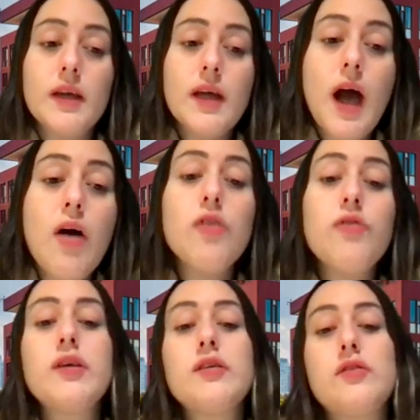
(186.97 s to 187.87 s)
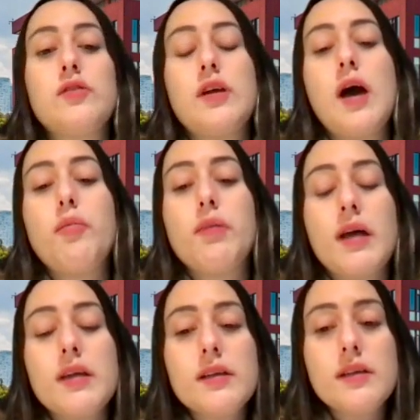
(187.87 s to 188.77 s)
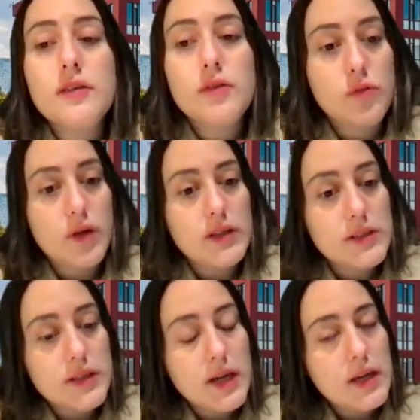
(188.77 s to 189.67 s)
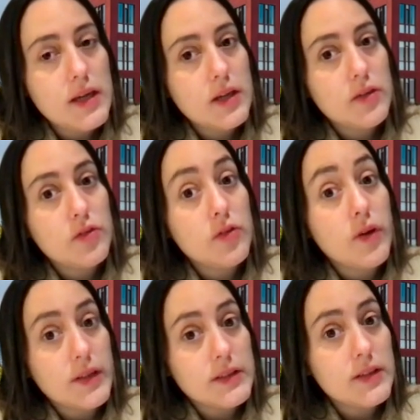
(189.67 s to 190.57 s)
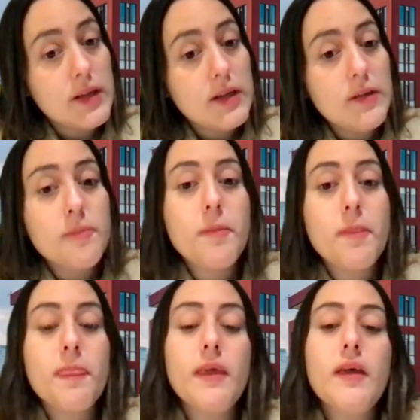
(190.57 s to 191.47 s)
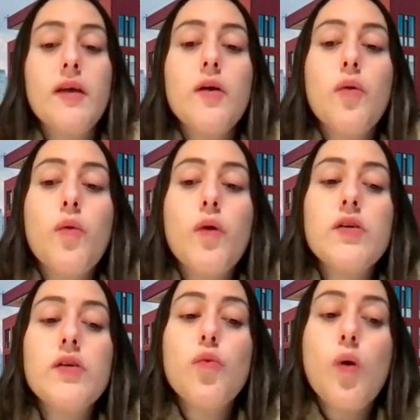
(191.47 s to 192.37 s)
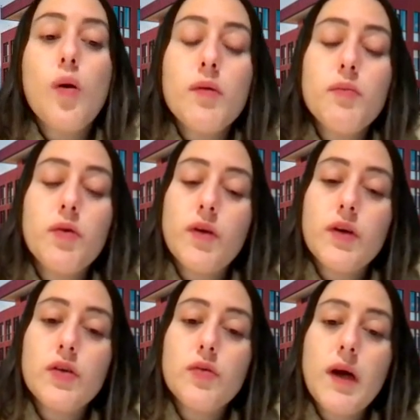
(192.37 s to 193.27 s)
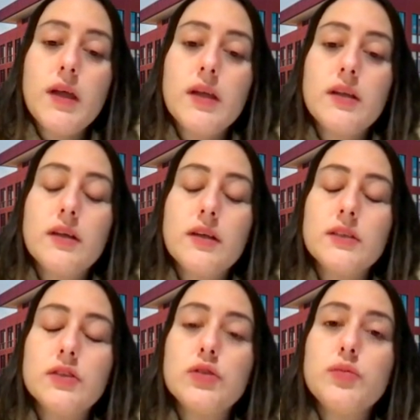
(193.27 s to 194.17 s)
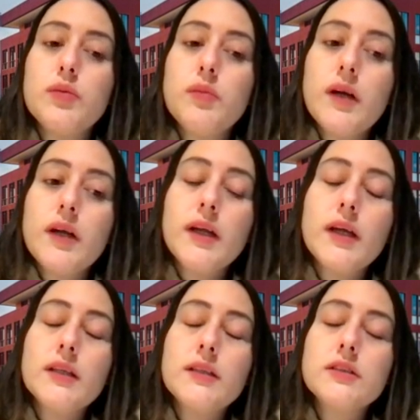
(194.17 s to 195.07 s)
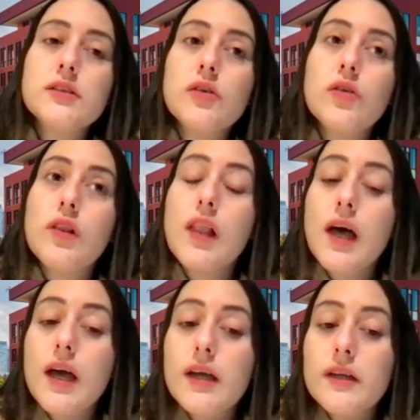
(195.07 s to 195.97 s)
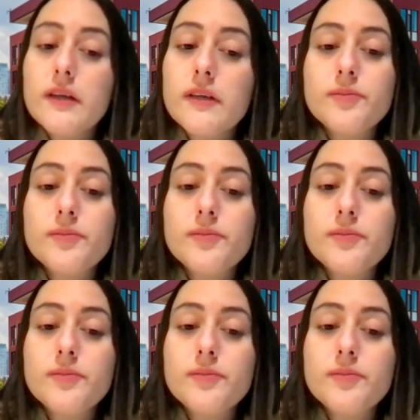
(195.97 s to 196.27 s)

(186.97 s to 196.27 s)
How often do they apply it? Twice a day? Thrice a day? Where do women prefer to buy it? In supermarkets, online?